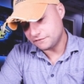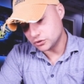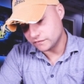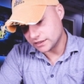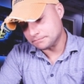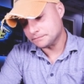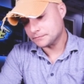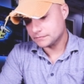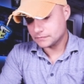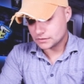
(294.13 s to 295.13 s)
a few of them.
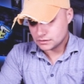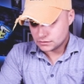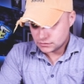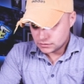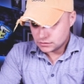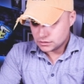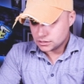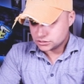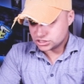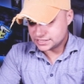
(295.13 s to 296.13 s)

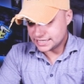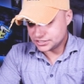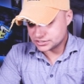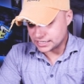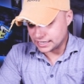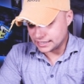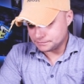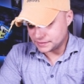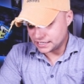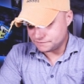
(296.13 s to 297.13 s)
Just take your
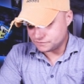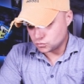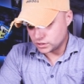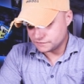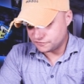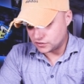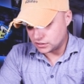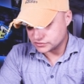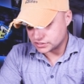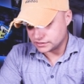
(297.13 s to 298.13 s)
time, and if one
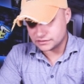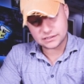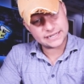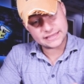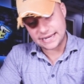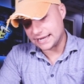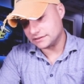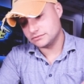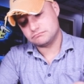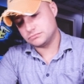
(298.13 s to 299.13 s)
falls on like
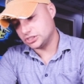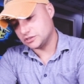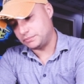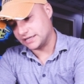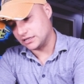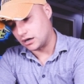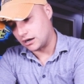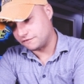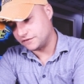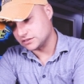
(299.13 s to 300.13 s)
that, just pick it
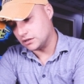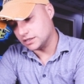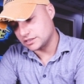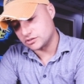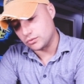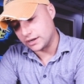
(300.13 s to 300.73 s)
off. As long as it's